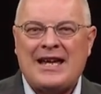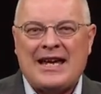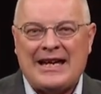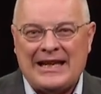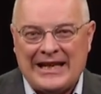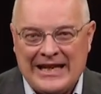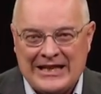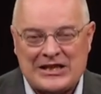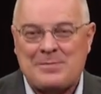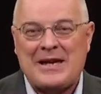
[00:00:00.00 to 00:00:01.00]
He
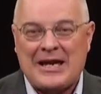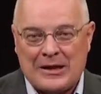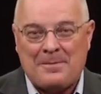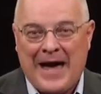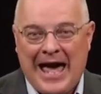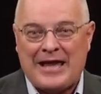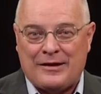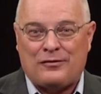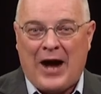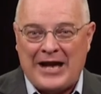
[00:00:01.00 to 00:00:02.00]
leads me in the path
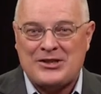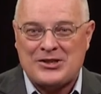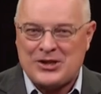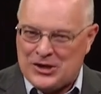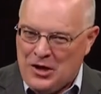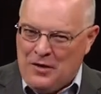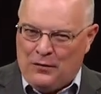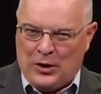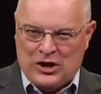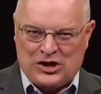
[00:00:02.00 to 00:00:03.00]
of righteousness
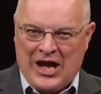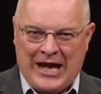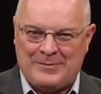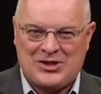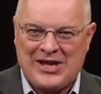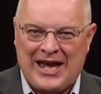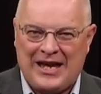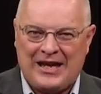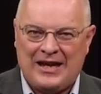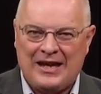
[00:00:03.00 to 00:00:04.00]
for His name's
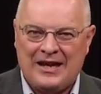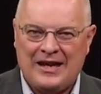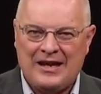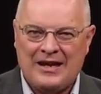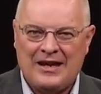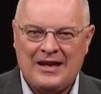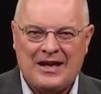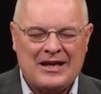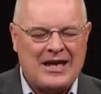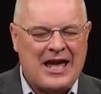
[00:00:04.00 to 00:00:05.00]
sake.
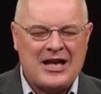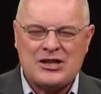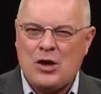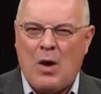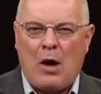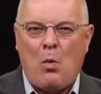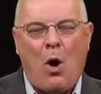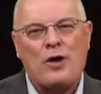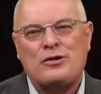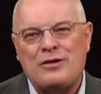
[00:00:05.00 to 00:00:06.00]
Yes, though I
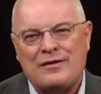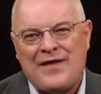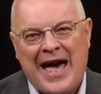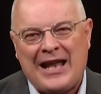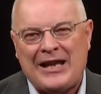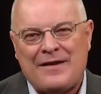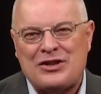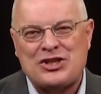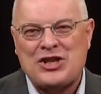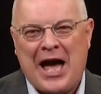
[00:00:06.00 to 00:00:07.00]
walk through the valley of
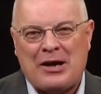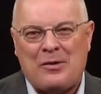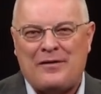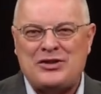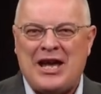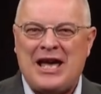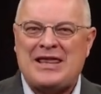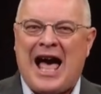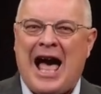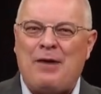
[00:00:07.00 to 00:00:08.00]
the shadow of
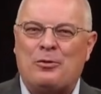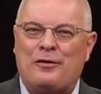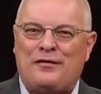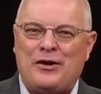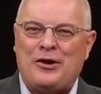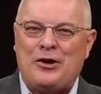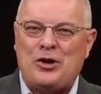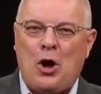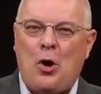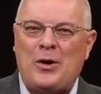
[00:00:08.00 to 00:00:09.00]
death, I will fear
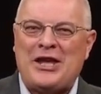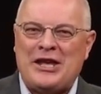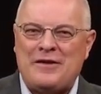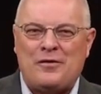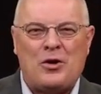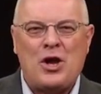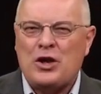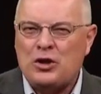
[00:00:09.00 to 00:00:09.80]
no evil.